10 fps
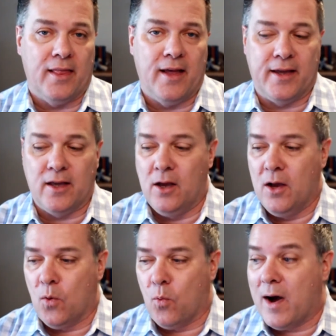Like,
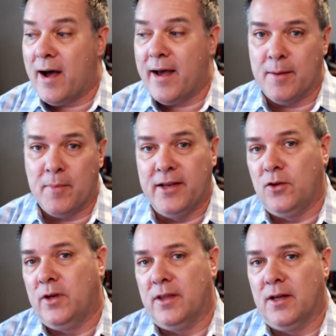why am I
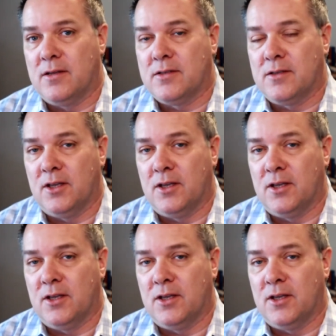doing this?